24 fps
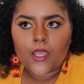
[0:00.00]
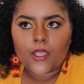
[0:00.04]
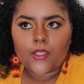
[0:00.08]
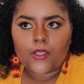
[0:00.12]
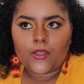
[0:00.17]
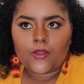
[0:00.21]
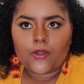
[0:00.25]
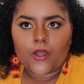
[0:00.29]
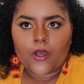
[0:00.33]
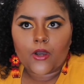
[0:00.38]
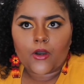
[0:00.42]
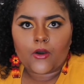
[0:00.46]

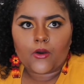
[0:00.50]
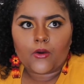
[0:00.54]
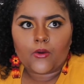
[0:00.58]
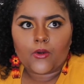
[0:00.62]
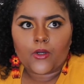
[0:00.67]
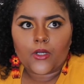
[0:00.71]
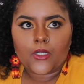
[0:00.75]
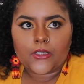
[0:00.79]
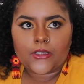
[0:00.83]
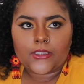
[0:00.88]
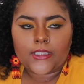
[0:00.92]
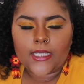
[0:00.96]
you
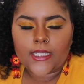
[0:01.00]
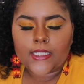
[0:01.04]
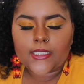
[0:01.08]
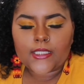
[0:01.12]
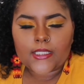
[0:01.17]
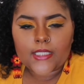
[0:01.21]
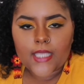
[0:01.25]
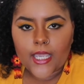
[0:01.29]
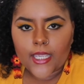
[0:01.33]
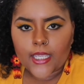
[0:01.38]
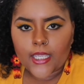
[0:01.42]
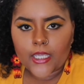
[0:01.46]
know, 10
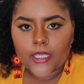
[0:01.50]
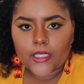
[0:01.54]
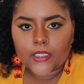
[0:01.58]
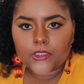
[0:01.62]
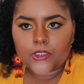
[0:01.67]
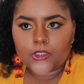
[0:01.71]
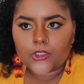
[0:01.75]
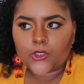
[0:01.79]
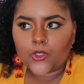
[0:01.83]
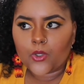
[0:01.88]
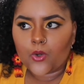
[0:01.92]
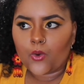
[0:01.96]

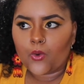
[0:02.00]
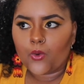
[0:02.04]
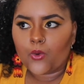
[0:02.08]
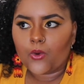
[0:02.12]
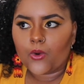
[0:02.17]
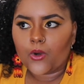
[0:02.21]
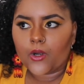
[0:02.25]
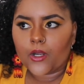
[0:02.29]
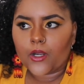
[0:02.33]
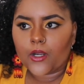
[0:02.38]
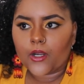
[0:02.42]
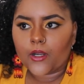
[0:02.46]
seconds
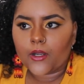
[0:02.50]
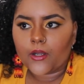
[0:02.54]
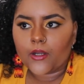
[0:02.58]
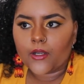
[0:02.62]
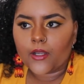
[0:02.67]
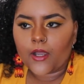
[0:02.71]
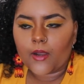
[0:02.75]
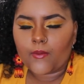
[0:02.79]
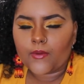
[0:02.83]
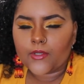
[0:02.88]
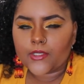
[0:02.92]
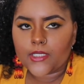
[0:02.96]
or
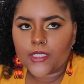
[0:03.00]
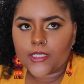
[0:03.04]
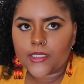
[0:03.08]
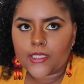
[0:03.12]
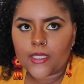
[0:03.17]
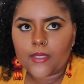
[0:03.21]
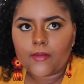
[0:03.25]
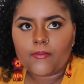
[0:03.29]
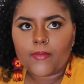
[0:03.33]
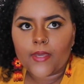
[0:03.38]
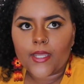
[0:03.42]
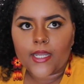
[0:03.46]
I won't say
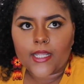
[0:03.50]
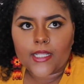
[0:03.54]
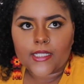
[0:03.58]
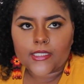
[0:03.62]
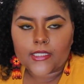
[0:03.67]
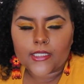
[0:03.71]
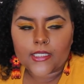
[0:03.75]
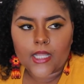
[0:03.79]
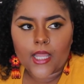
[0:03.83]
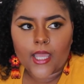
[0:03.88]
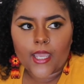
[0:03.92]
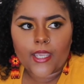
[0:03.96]
10
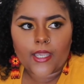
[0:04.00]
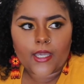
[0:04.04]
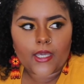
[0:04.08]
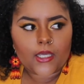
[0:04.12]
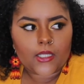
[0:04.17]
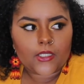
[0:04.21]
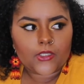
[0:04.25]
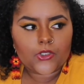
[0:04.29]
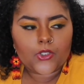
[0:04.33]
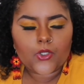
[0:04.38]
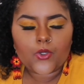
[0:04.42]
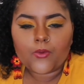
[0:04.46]
minutes, like
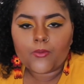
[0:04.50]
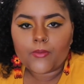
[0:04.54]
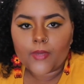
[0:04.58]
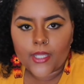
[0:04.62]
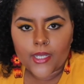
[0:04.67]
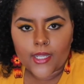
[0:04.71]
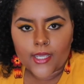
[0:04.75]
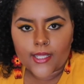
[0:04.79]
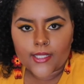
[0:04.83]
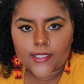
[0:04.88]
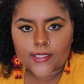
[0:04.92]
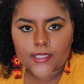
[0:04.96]
two
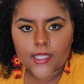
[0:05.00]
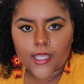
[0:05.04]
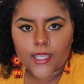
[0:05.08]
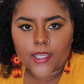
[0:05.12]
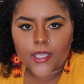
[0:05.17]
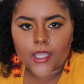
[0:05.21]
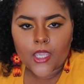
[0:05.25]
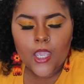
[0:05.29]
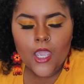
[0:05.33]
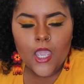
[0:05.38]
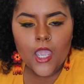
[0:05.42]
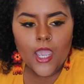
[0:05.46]
minutes.
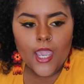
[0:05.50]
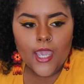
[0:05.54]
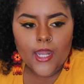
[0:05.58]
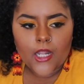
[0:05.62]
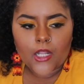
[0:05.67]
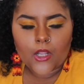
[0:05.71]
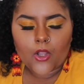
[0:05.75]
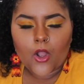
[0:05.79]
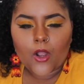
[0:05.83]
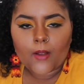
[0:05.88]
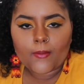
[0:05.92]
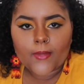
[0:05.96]
Like an
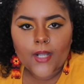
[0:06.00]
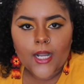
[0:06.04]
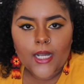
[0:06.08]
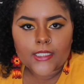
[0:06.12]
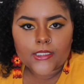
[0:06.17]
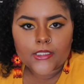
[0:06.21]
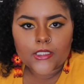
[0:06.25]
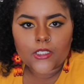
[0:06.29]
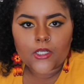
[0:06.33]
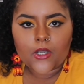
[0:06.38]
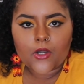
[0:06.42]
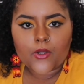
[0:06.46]
alarm
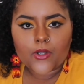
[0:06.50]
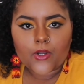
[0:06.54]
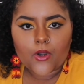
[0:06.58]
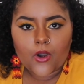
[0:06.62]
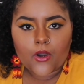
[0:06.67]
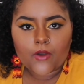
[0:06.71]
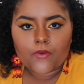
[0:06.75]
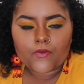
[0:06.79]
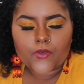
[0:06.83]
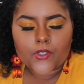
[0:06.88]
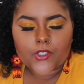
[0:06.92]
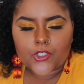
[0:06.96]
constantly going
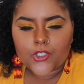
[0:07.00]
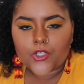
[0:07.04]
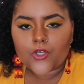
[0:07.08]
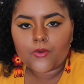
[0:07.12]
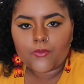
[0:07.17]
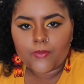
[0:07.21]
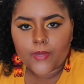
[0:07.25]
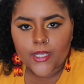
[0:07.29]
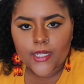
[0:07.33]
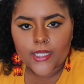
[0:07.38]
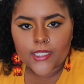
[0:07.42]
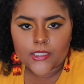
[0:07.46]
on for two
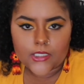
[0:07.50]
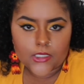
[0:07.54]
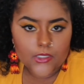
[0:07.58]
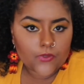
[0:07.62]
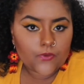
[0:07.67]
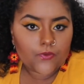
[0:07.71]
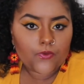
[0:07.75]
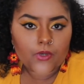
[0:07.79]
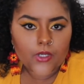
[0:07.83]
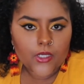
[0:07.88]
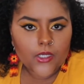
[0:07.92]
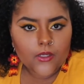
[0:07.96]
minutes is
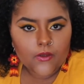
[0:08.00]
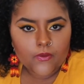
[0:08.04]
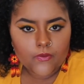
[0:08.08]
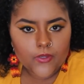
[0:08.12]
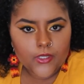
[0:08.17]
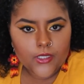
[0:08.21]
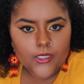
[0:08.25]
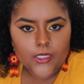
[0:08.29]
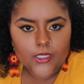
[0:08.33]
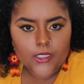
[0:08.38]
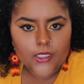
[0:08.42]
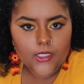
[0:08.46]
freaking
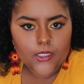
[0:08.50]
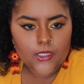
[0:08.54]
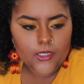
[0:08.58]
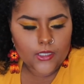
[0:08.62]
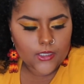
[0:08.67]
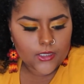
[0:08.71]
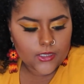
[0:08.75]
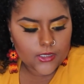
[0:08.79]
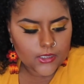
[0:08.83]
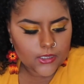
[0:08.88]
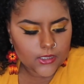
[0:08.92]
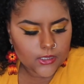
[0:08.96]

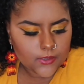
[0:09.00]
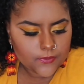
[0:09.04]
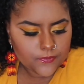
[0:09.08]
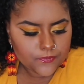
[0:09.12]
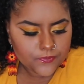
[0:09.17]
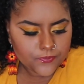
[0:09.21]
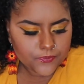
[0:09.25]
ridiculous.